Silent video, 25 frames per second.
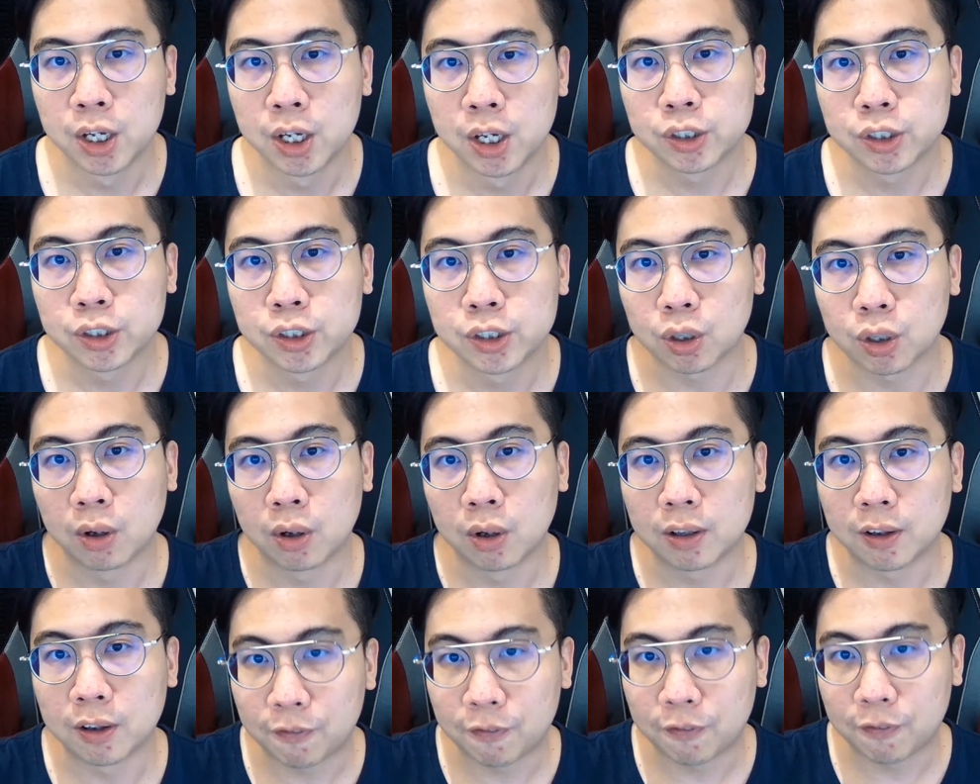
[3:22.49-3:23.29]
So
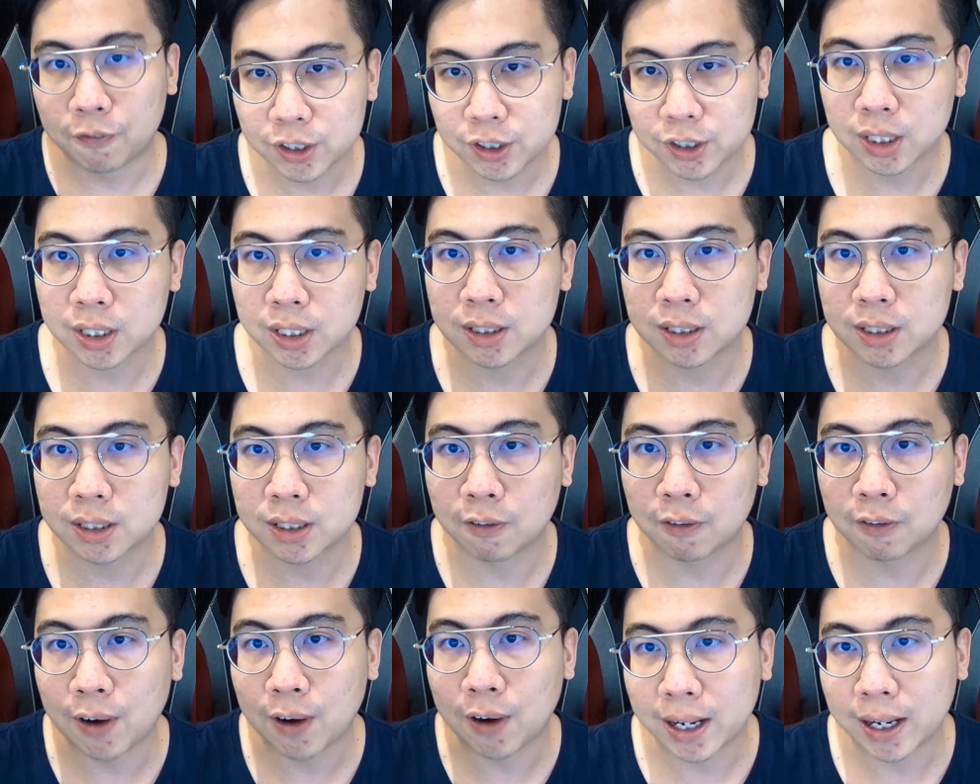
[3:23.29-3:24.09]
the first thing is that
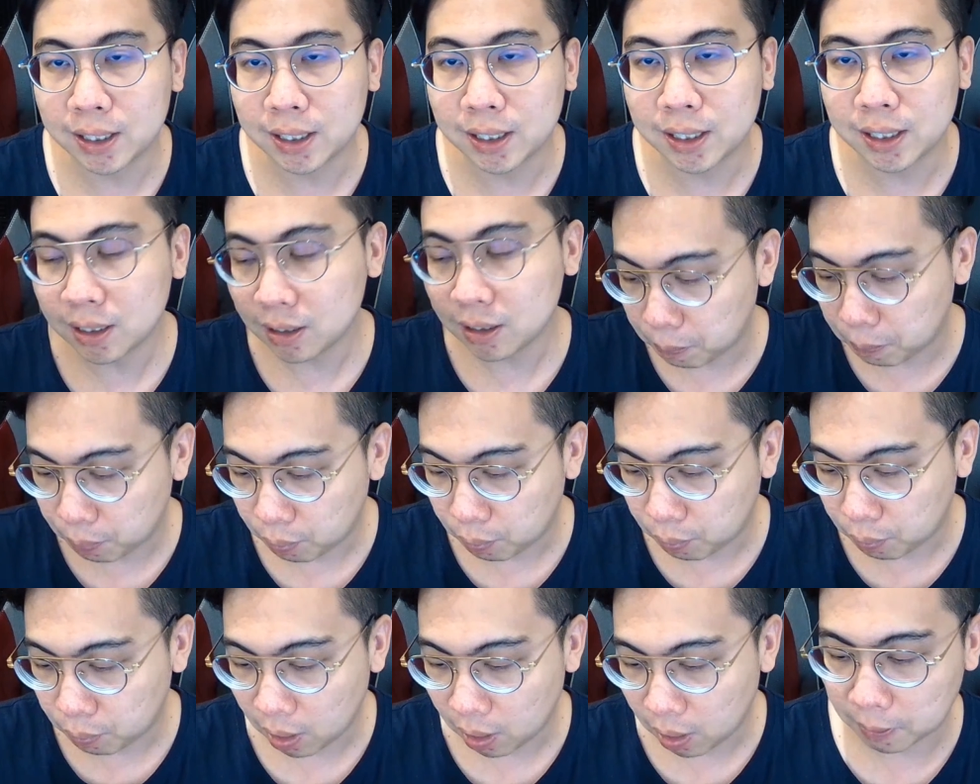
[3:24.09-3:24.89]
finding the
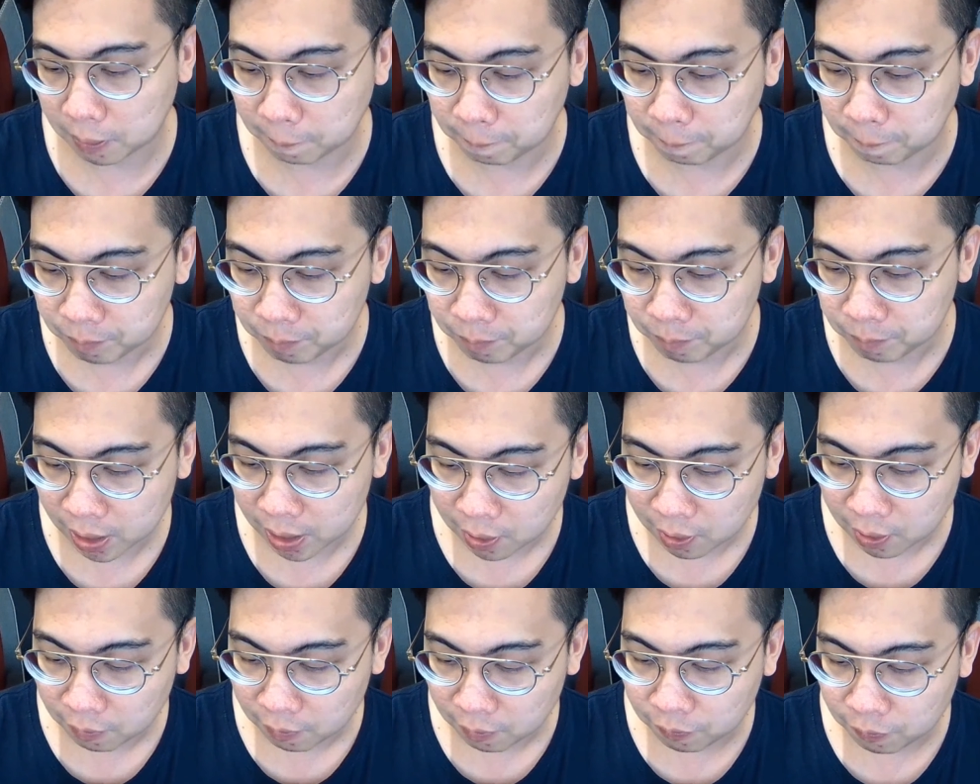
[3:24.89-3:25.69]
problem,
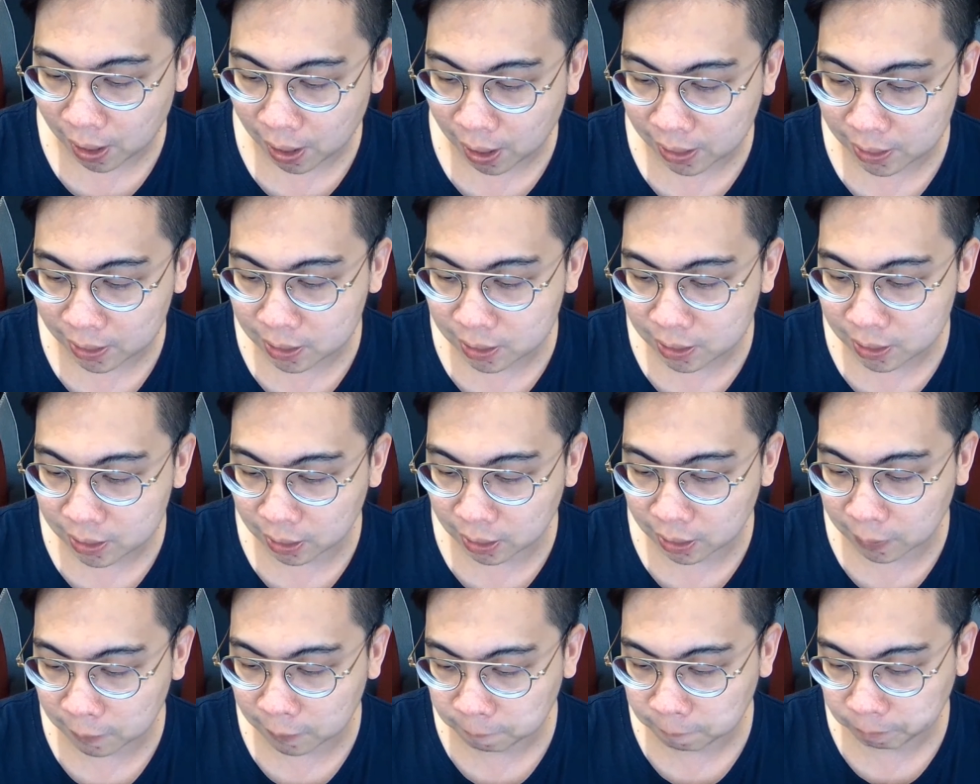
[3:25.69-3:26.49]
finding
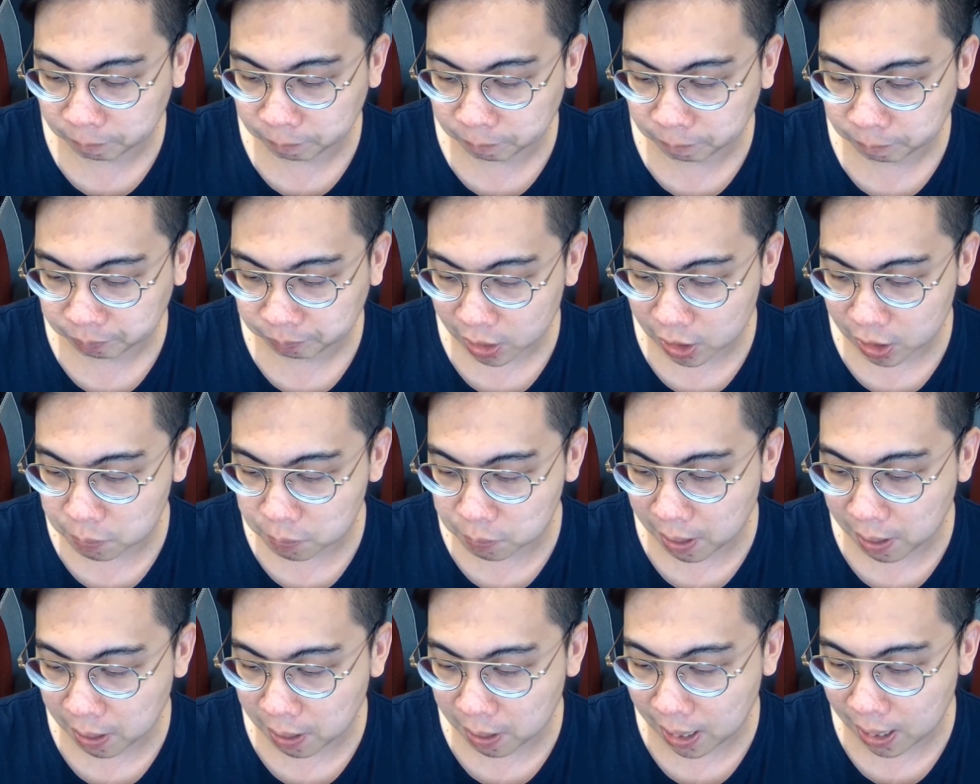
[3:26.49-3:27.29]
it is
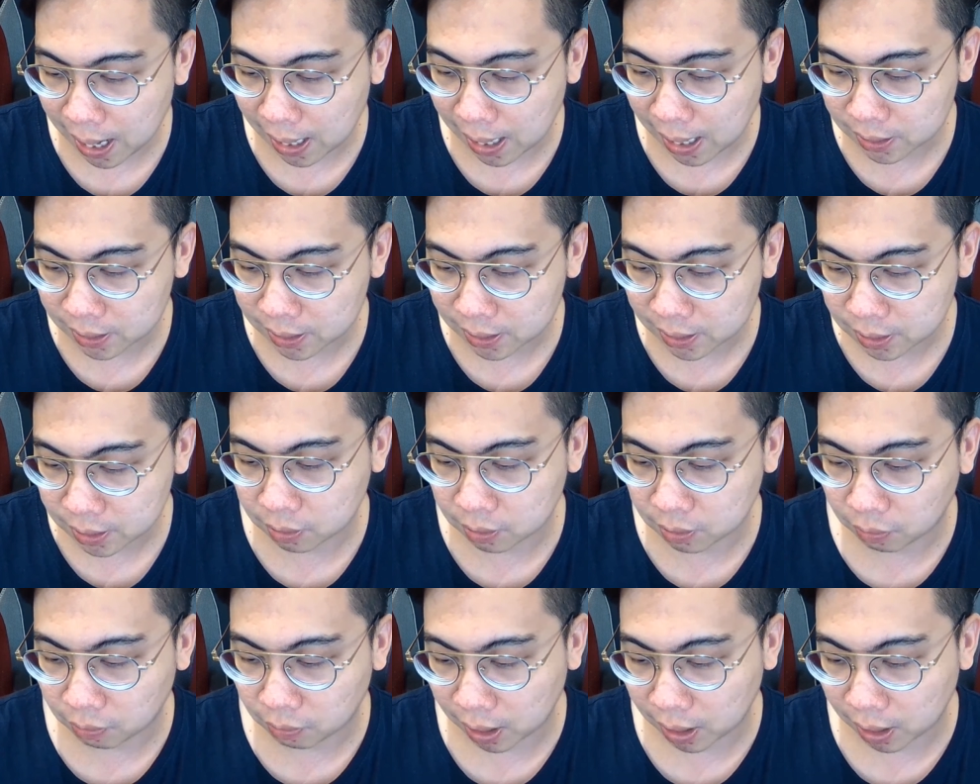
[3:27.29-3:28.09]
by asking
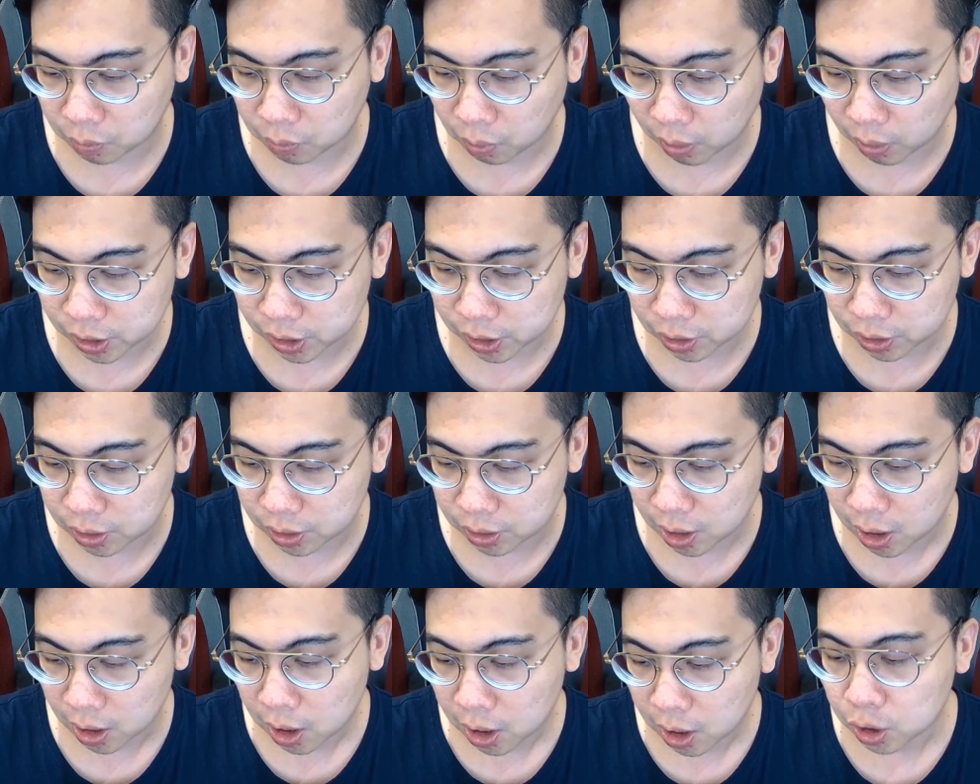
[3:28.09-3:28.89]
the right questions.
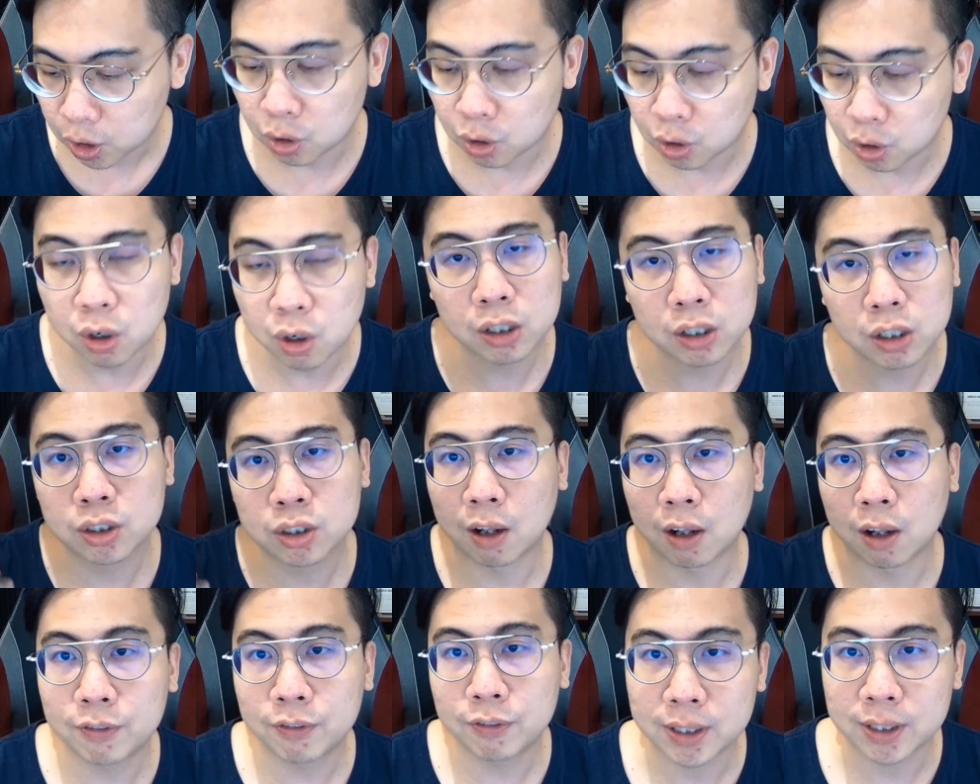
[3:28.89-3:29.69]
You're not
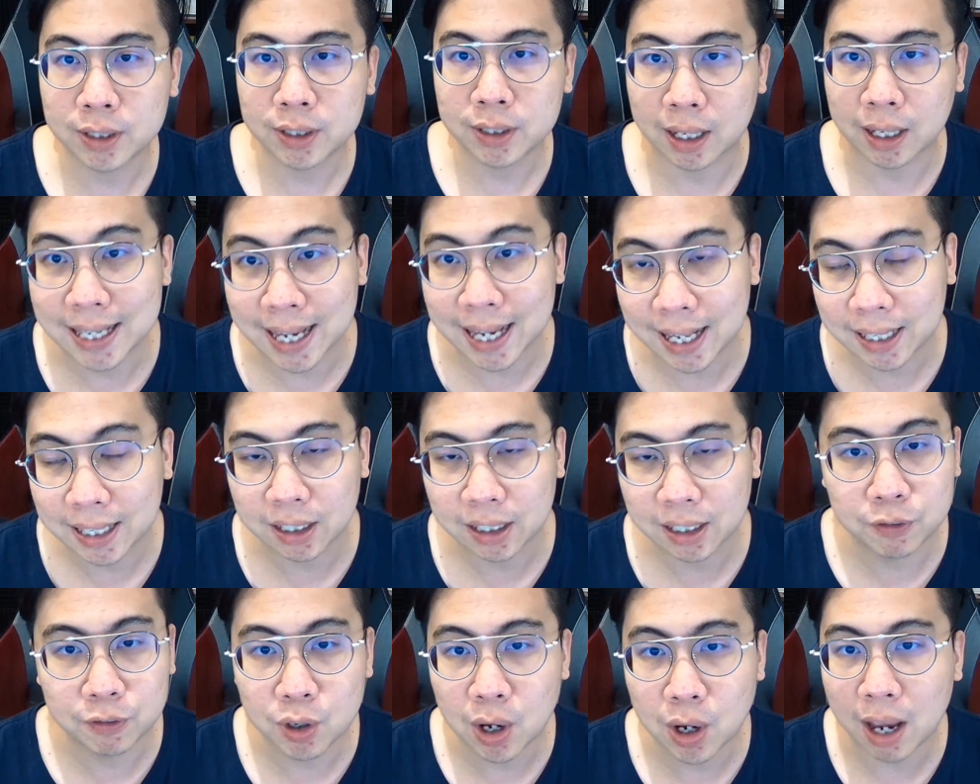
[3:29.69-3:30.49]
solving that yet
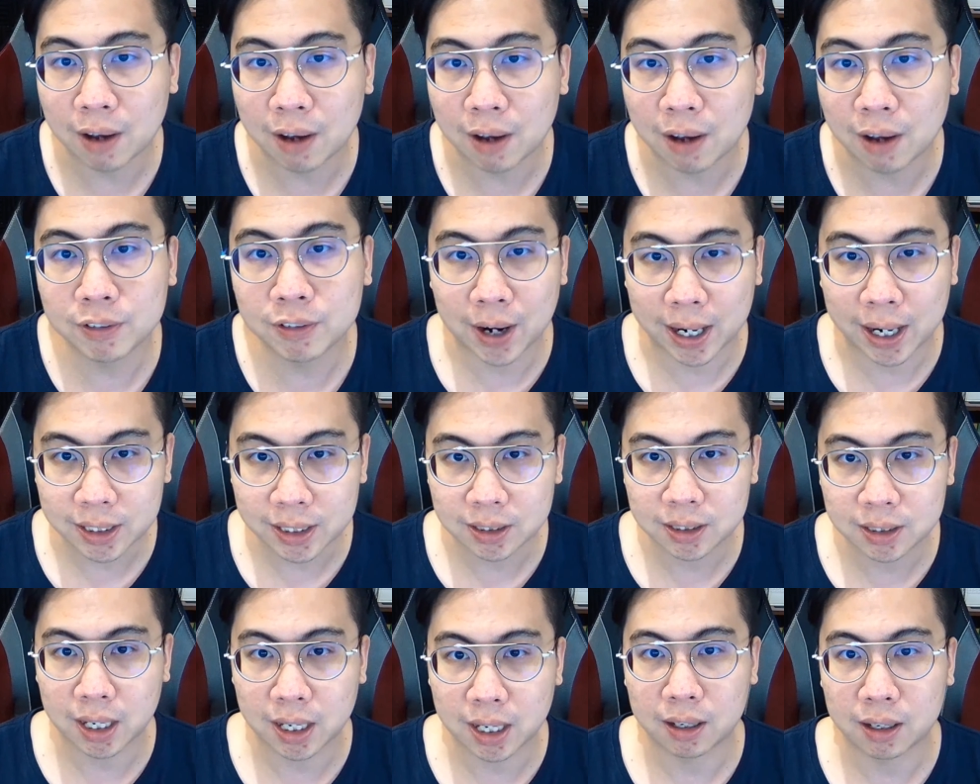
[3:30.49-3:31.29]
if you haven't find
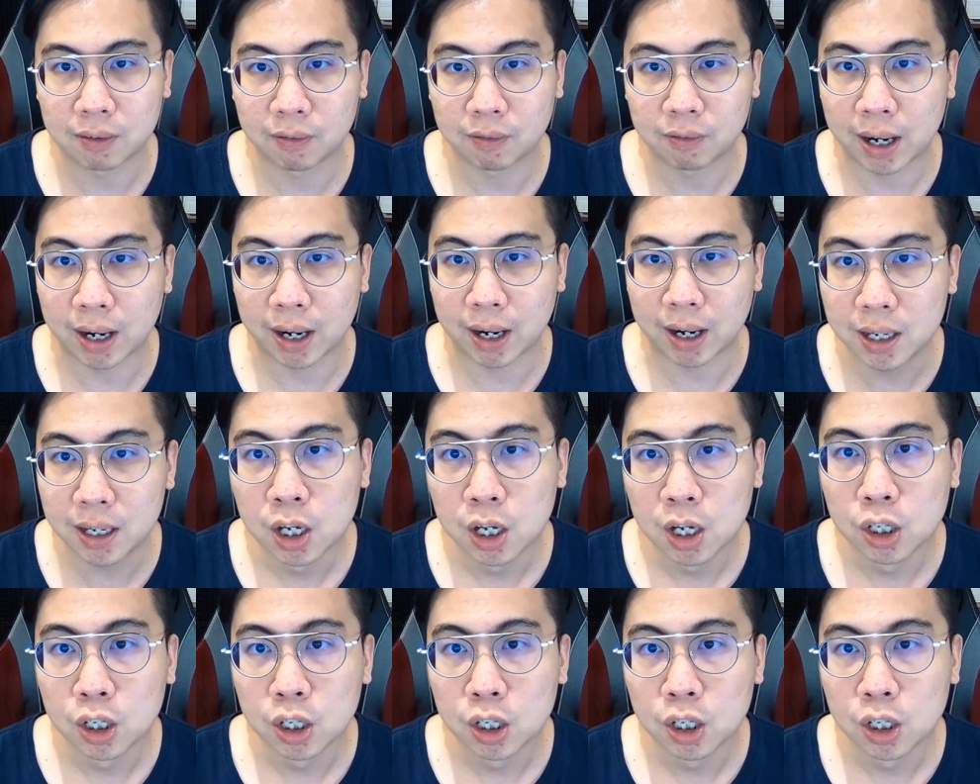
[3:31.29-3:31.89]
it yet, right?